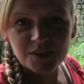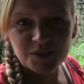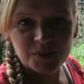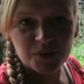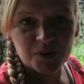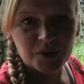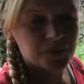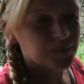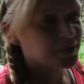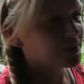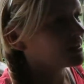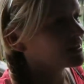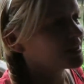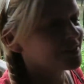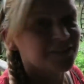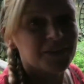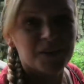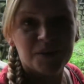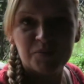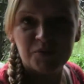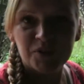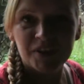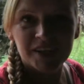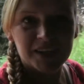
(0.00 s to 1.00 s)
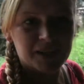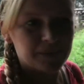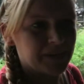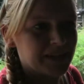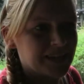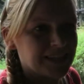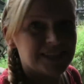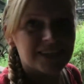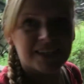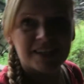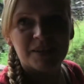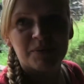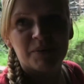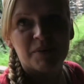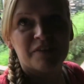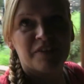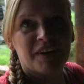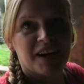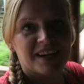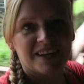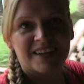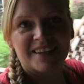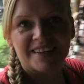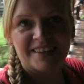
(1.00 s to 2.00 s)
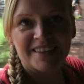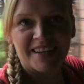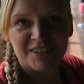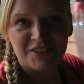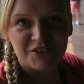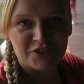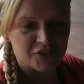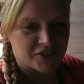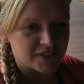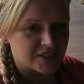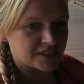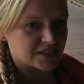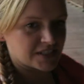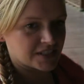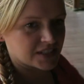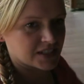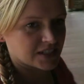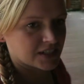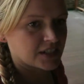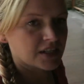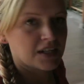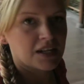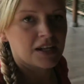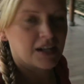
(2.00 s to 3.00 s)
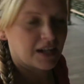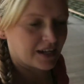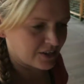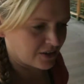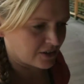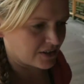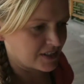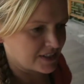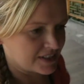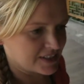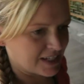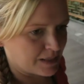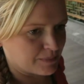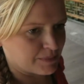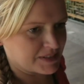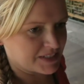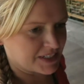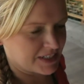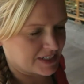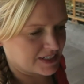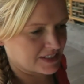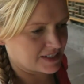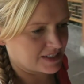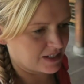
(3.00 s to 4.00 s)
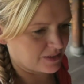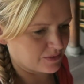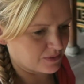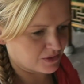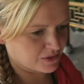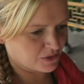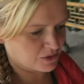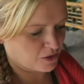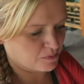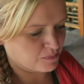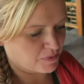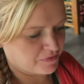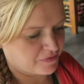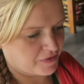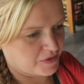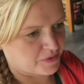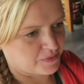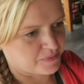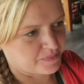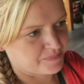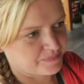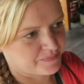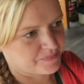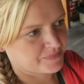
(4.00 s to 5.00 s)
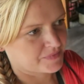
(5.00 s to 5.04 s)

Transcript: Those we'll are all pretty amazing. We're finally at the entrance. Hang on, I need to get my tickets out. Can you hold my phone?